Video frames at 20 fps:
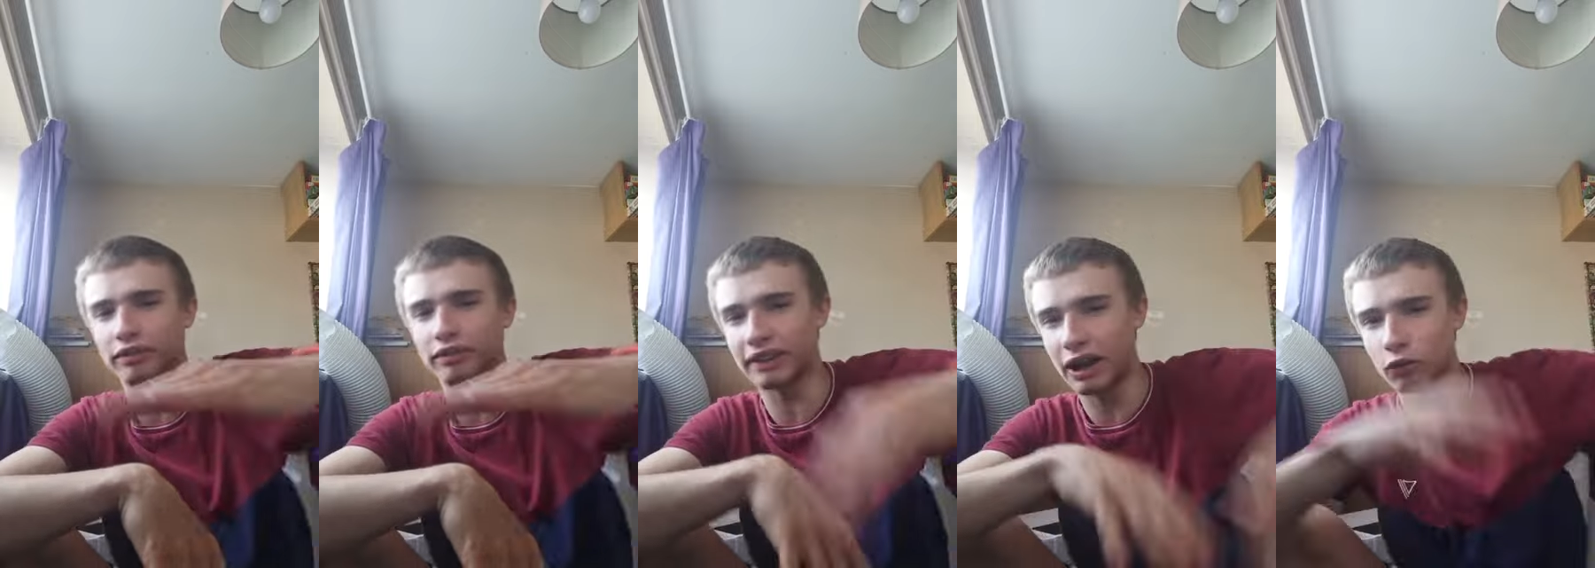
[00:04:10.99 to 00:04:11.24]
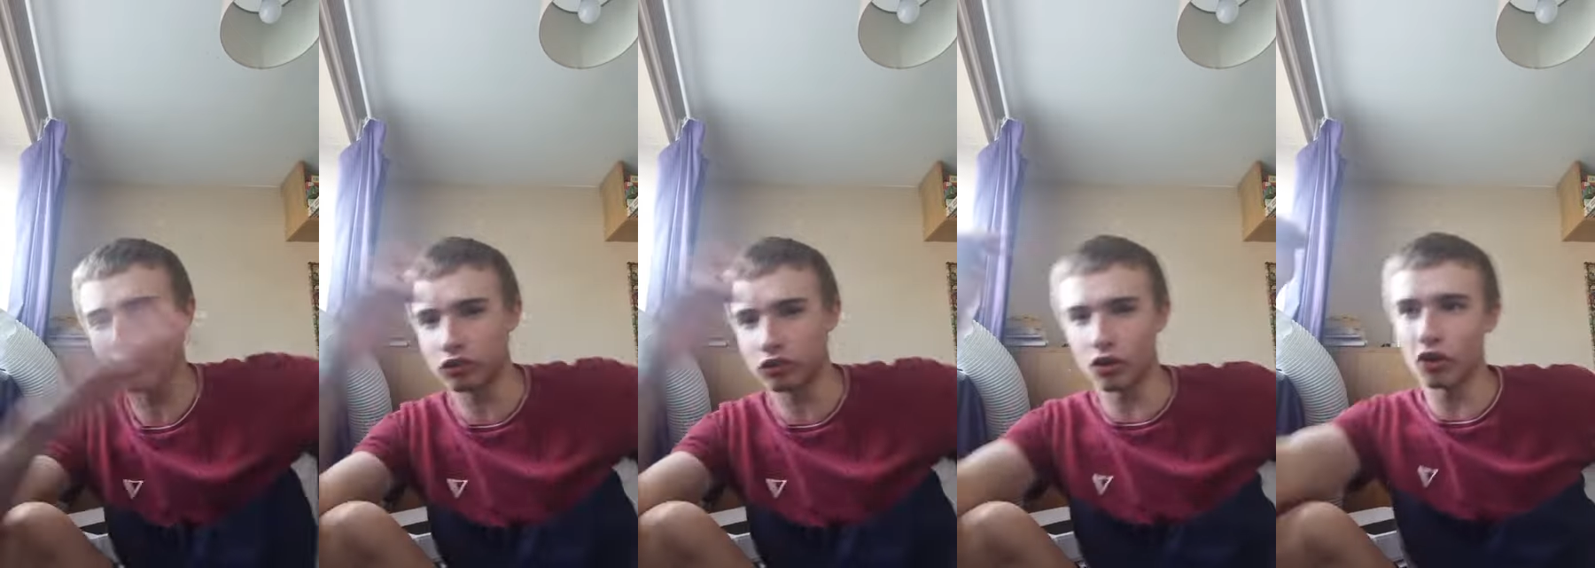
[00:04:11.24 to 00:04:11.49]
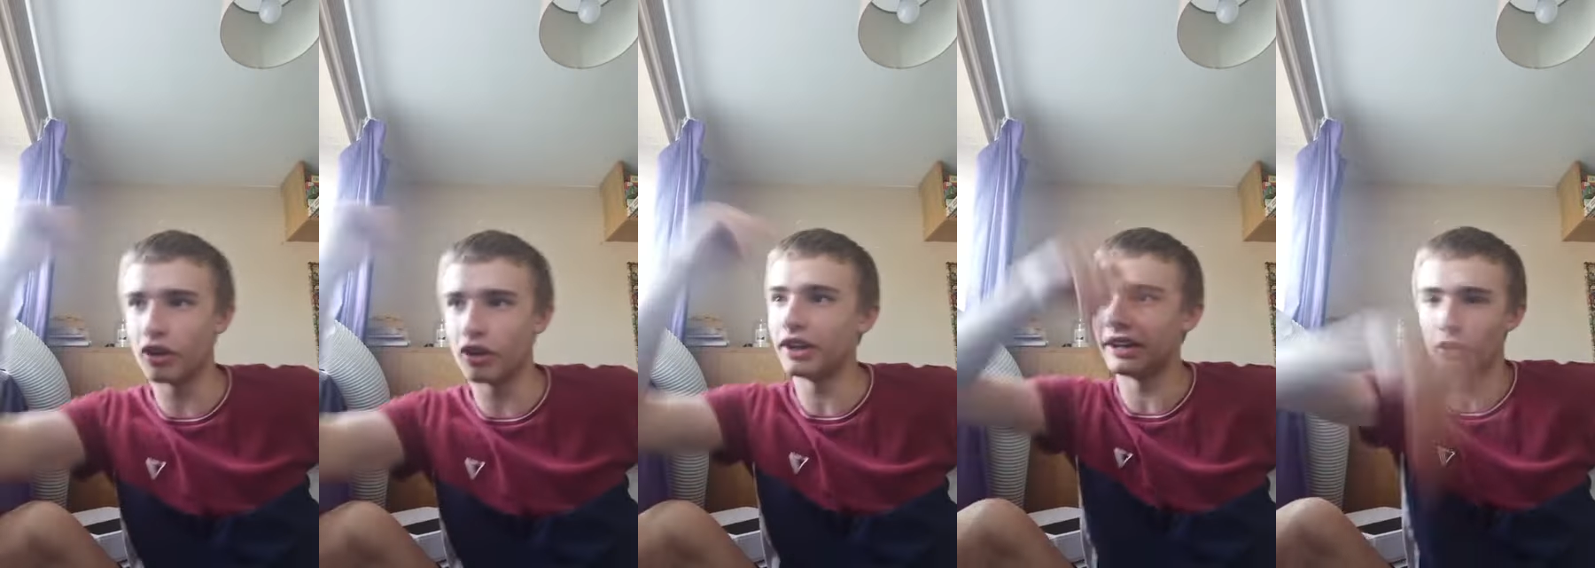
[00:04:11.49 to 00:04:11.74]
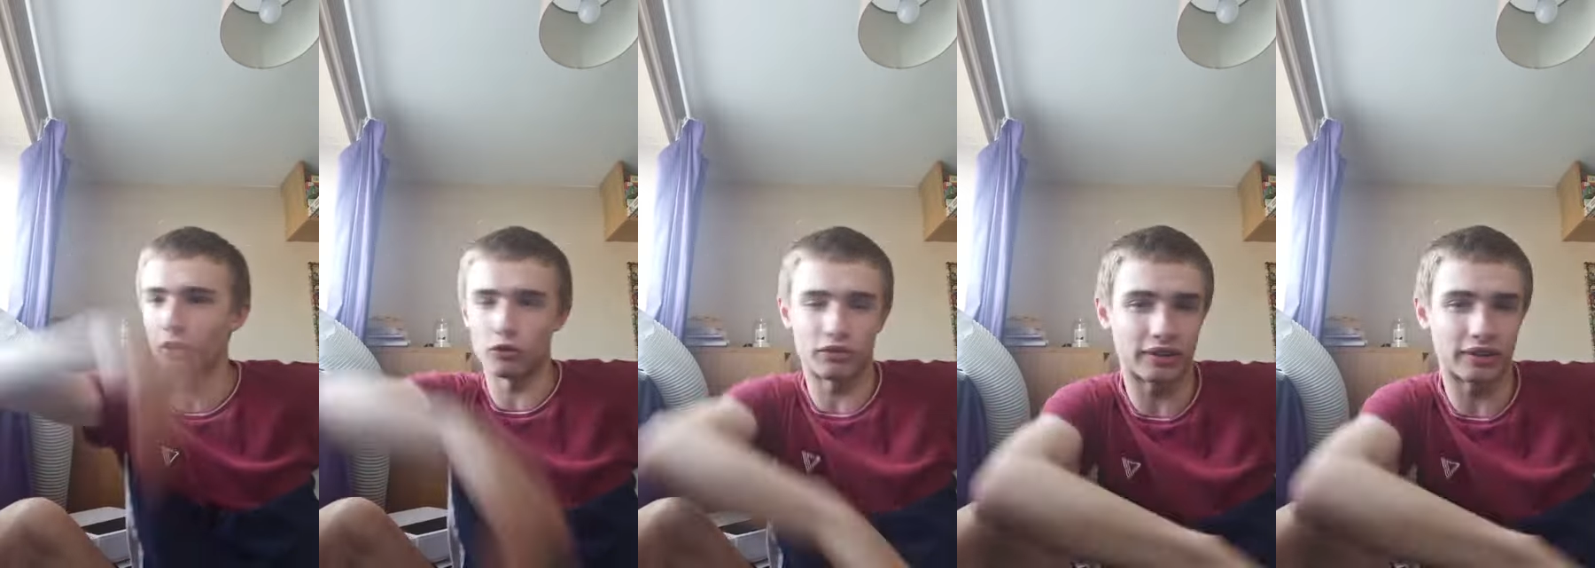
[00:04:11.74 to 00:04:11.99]
outside,
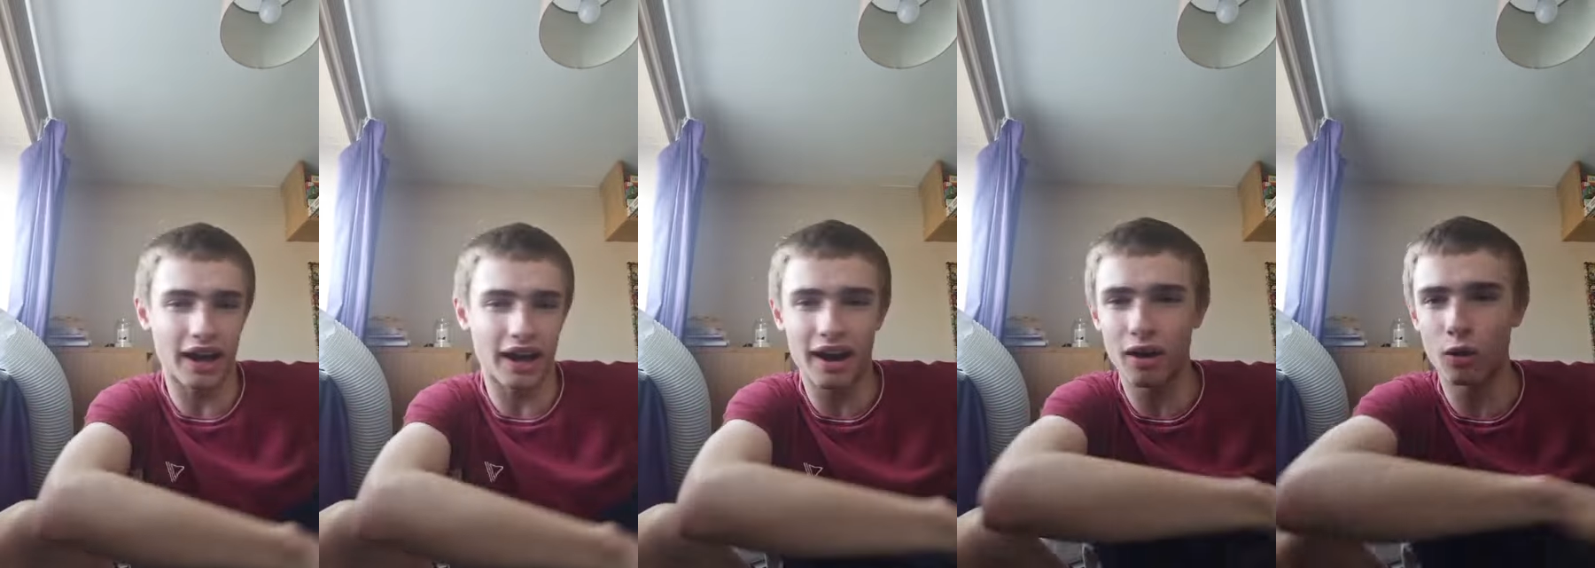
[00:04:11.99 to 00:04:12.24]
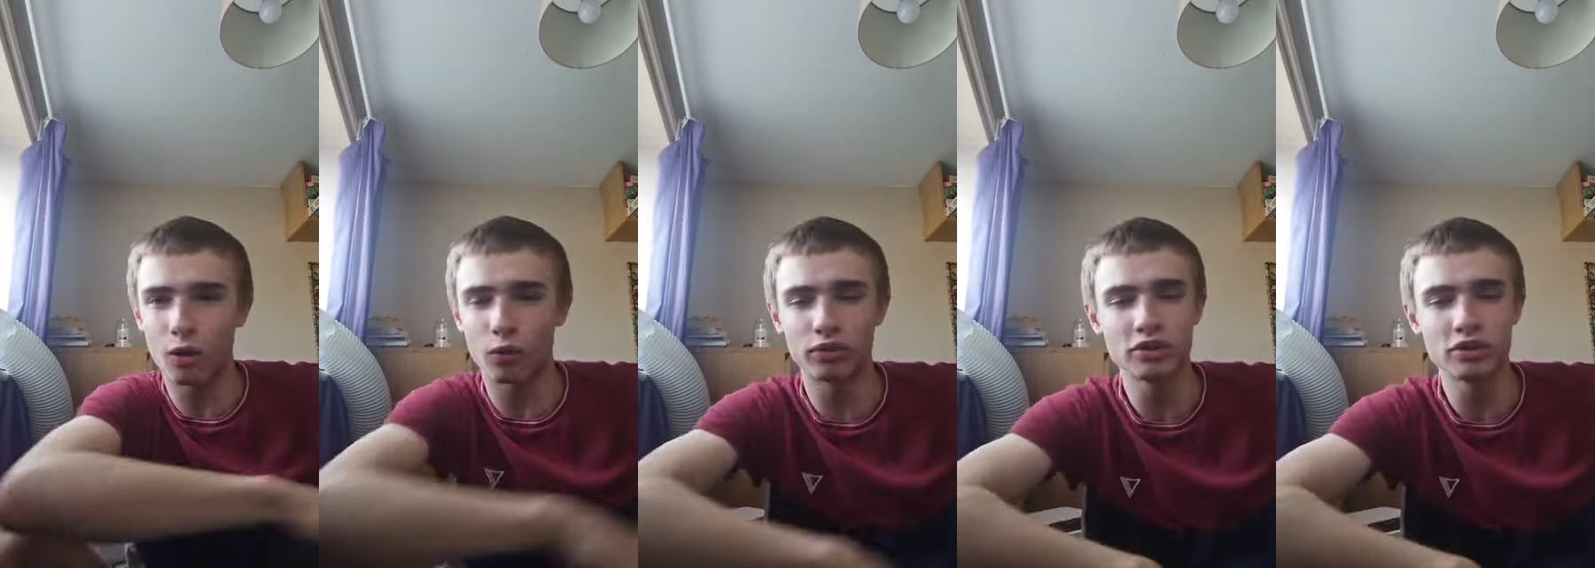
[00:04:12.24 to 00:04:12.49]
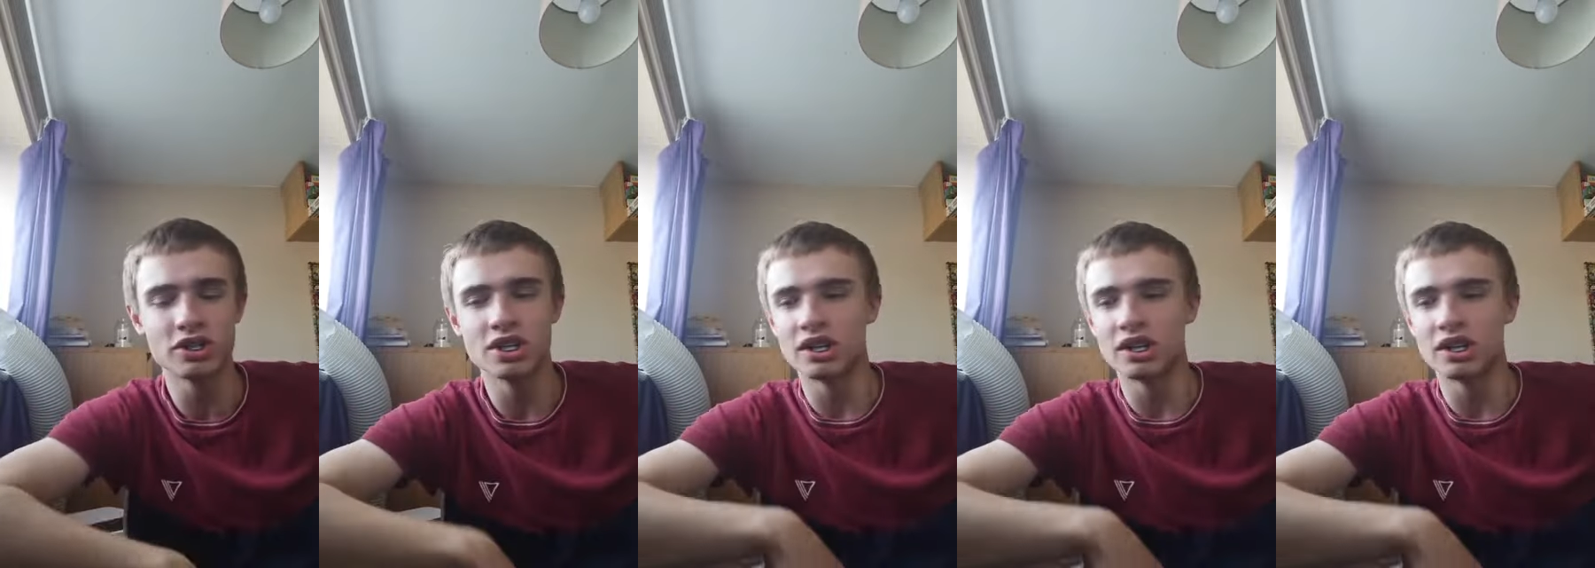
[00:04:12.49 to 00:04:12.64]
it goes down.